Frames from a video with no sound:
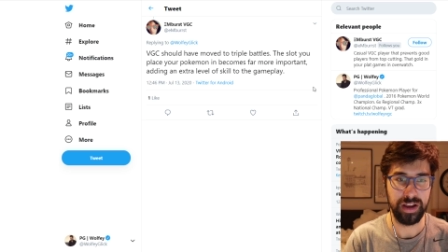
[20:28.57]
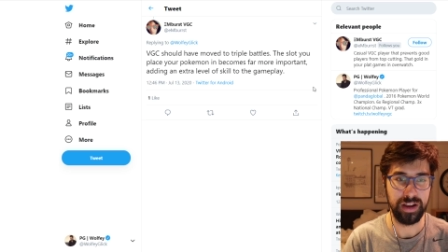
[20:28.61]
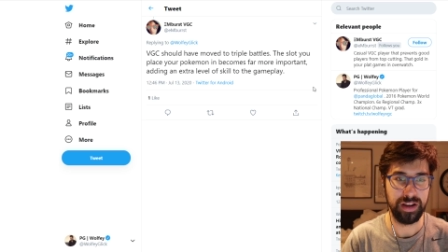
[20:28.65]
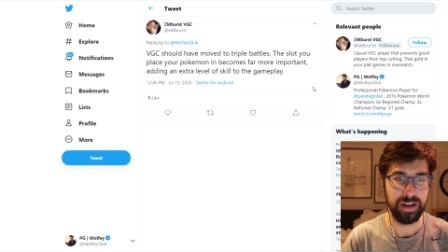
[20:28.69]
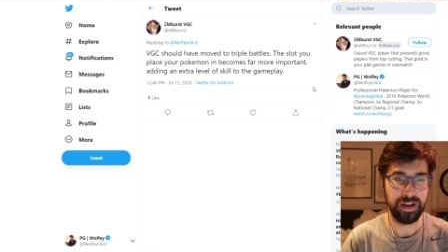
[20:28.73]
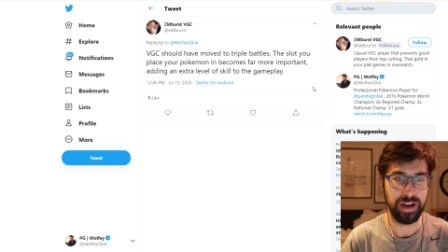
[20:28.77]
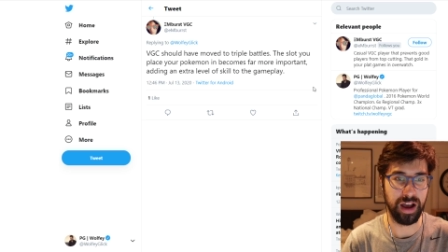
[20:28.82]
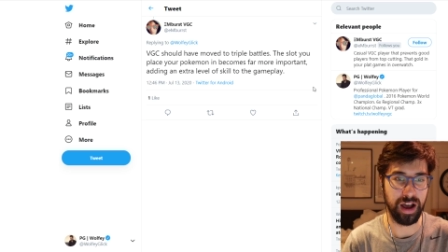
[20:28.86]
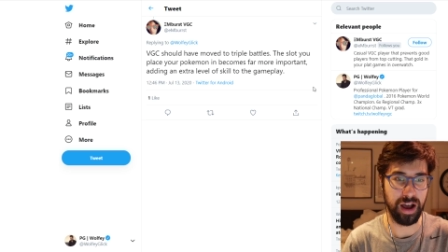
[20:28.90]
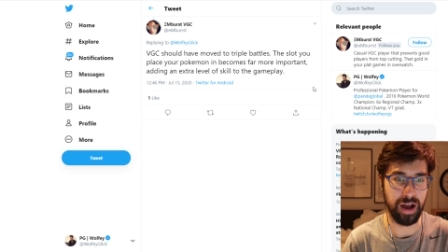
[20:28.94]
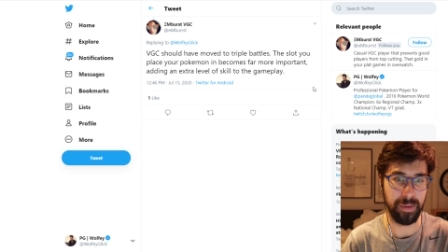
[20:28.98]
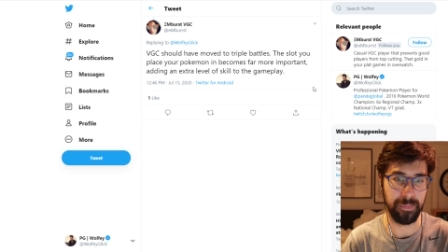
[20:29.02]

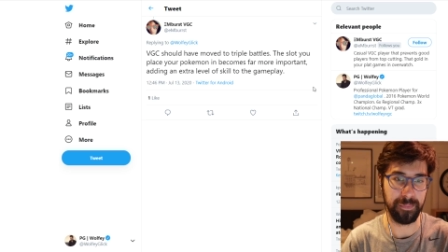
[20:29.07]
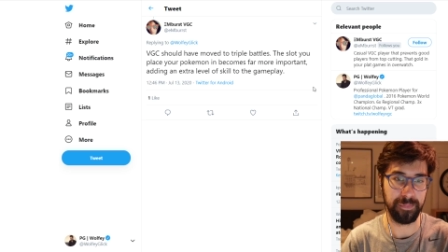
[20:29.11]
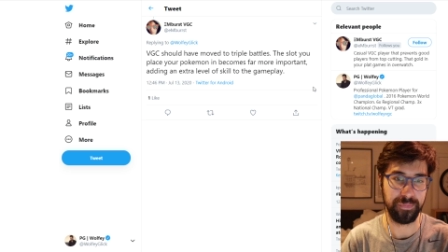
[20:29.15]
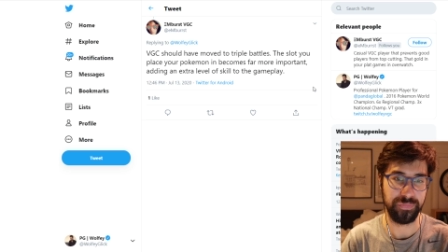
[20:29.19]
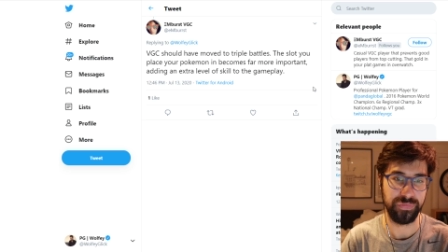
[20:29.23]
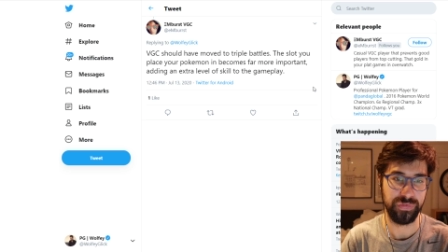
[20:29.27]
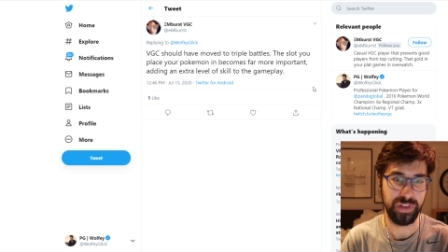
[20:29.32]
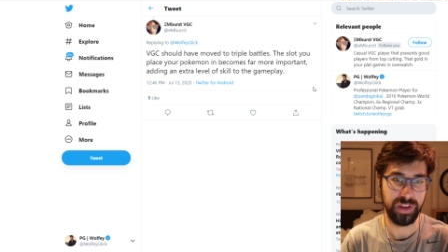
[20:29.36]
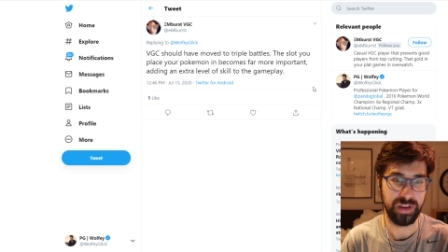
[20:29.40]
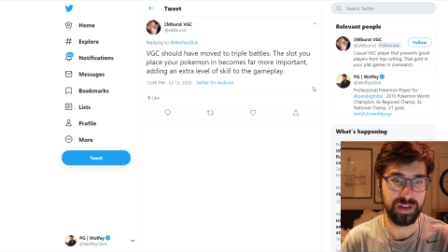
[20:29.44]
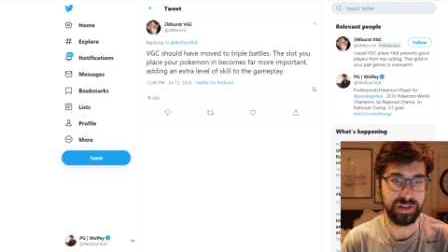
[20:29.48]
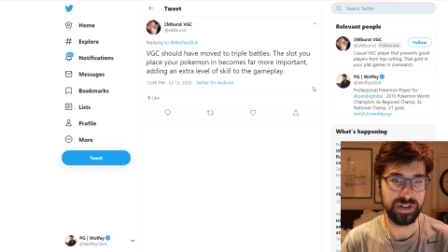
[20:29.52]
Um,
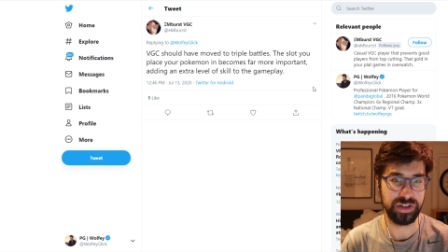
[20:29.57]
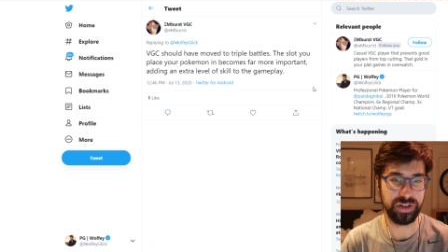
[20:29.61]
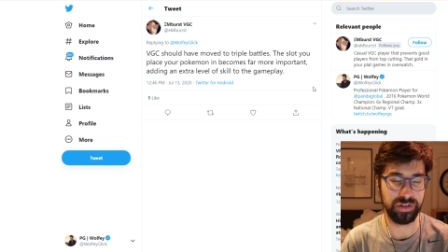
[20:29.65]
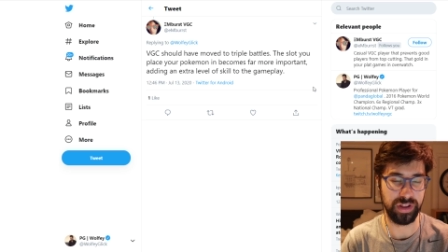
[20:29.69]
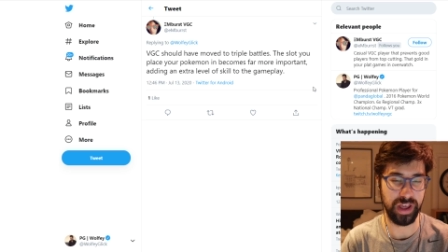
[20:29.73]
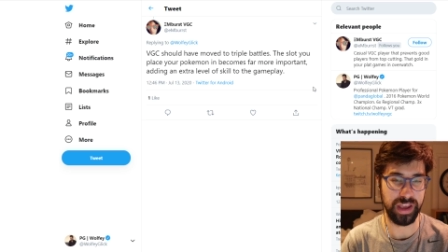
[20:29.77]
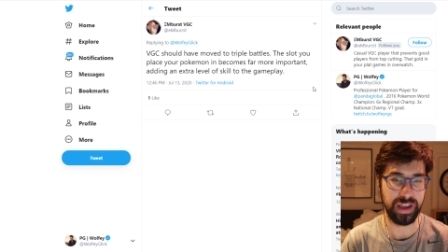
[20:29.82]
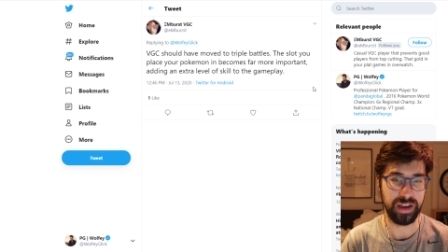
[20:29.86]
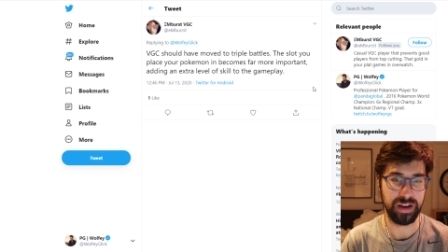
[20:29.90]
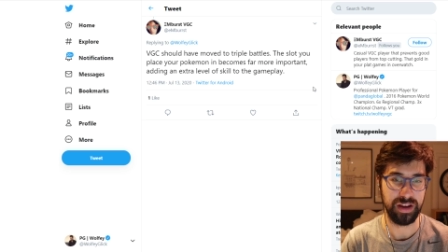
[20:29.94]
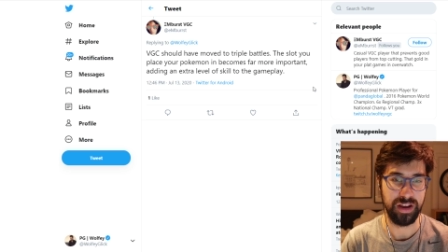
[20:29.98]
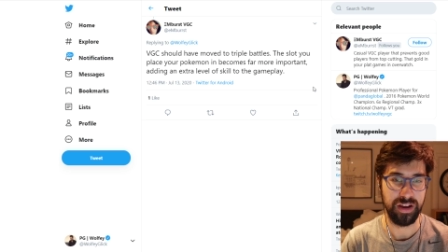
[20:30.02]
so
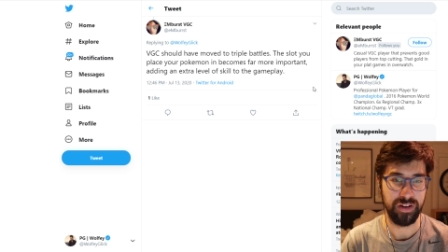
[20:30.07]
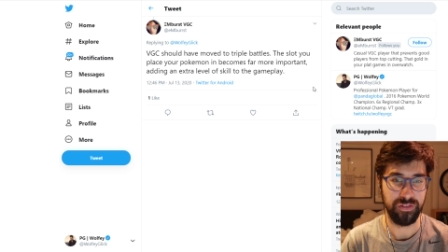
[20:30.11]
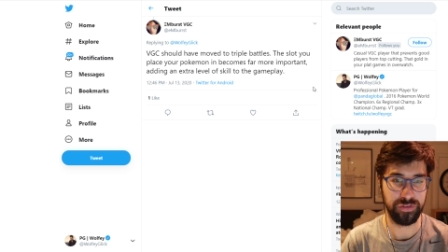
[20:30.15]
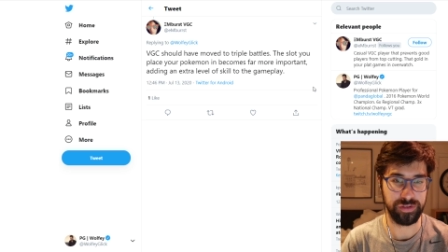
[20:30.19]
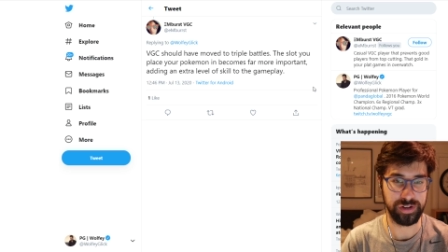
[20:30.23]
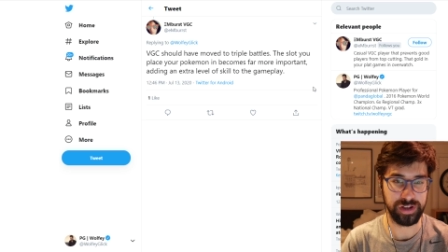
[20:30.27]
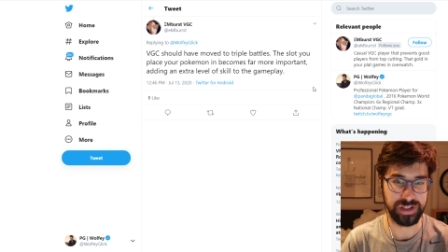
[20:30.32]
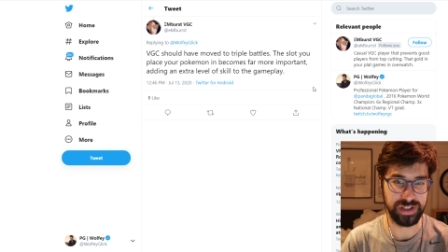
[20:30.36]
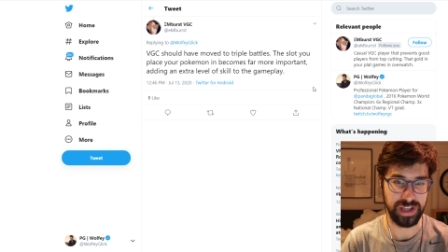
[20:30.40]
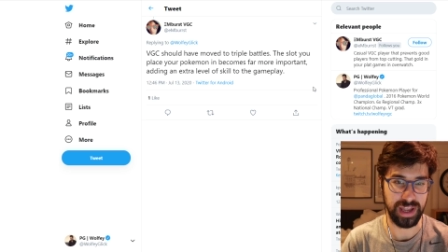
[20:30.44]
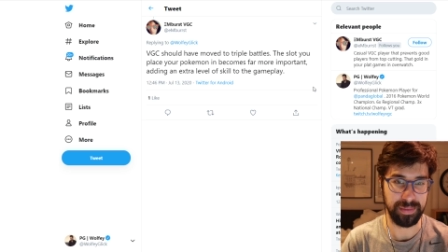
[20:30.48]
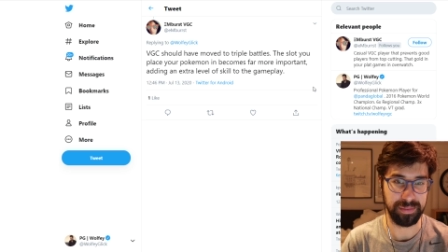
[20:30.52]
like for
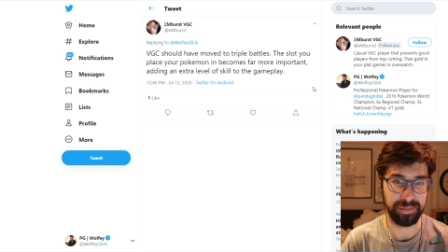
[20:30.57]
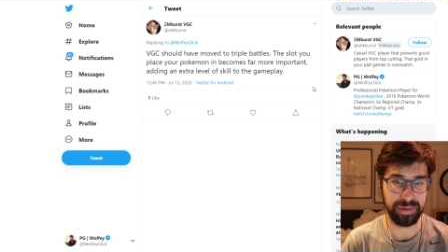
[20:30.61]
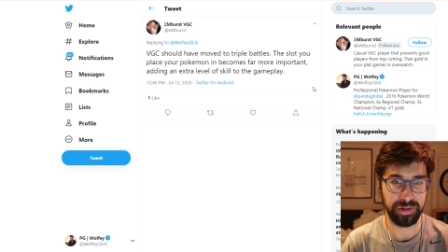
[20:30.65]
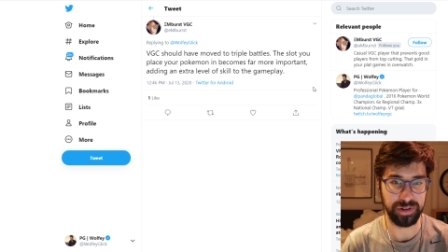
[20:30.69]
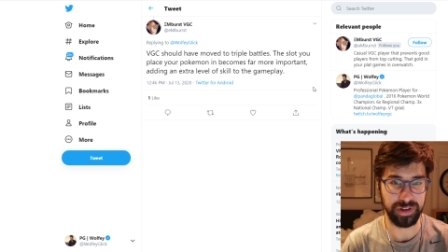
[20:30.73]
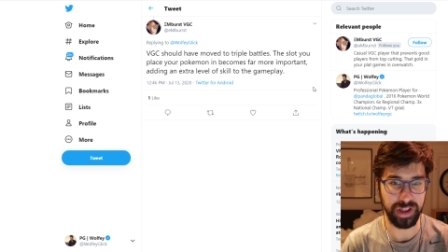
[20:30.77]
example,